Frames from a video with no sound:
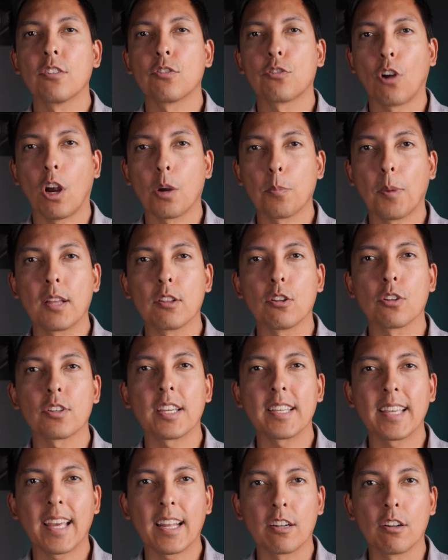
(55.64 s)
Start by
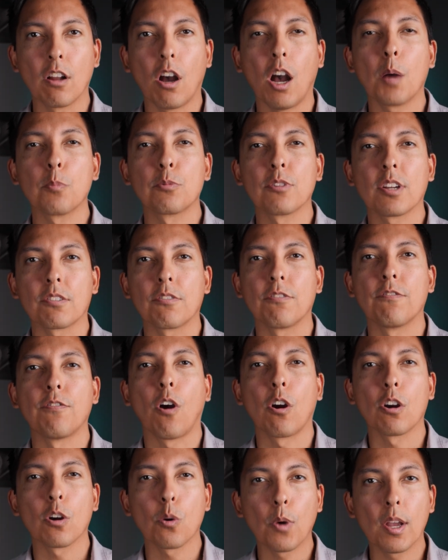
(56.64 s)
looking at an object
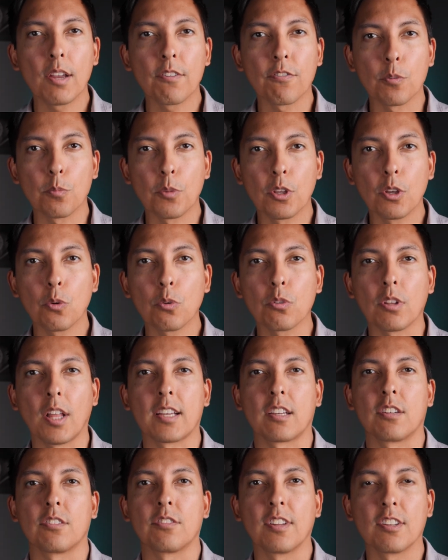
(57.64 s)
far away from you,
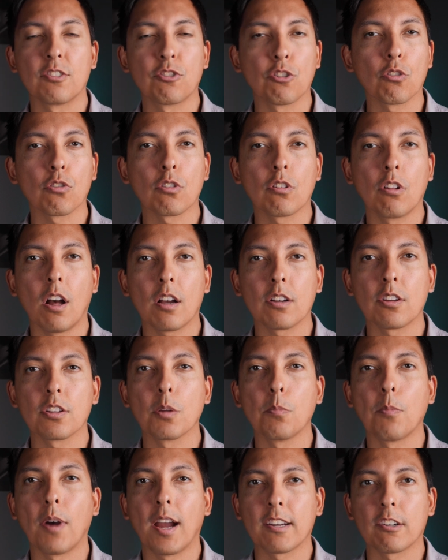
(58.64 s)
like a digital clock on
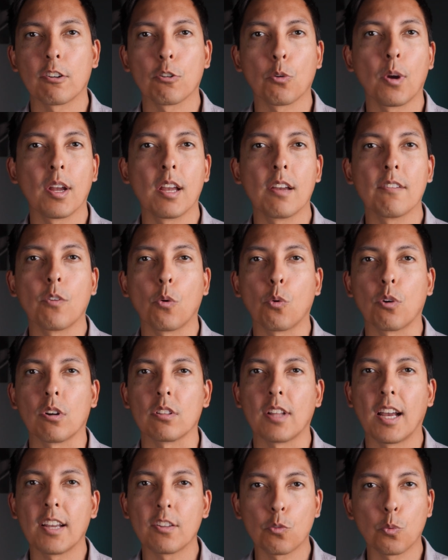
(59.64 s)
the microwave or a
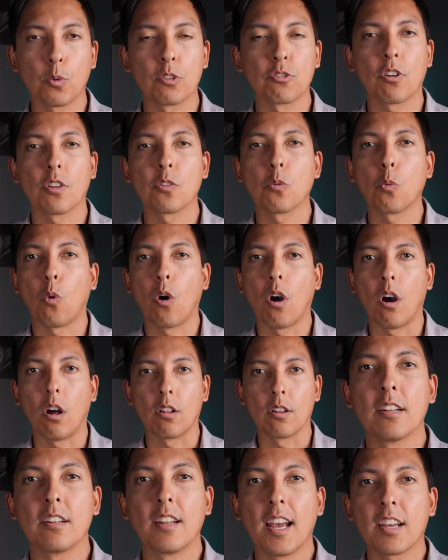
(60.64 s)
light switch on the
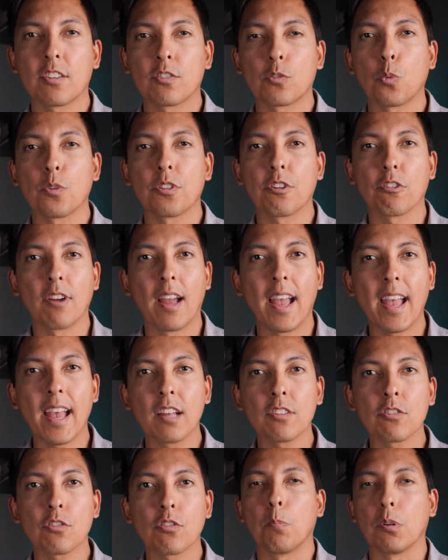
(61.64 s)
wall. Next, with your
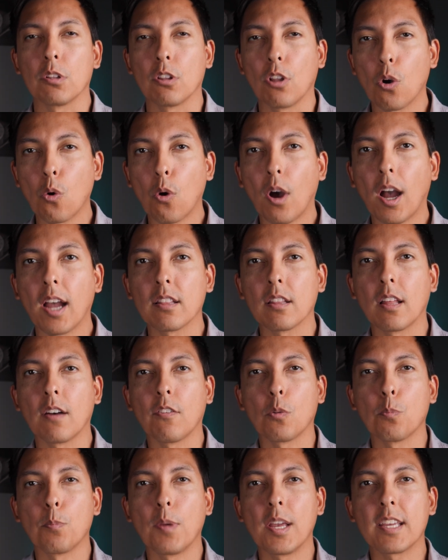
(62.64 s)
hands below eye
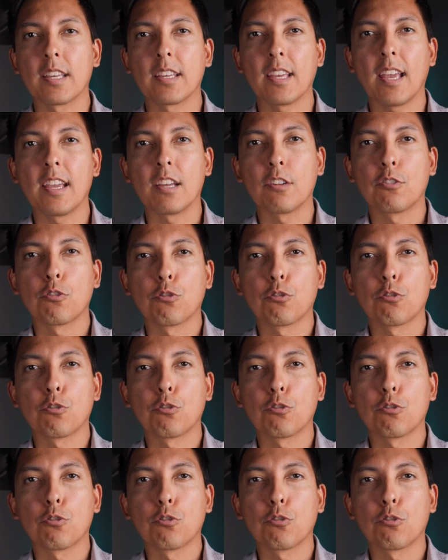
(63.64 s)
level, make a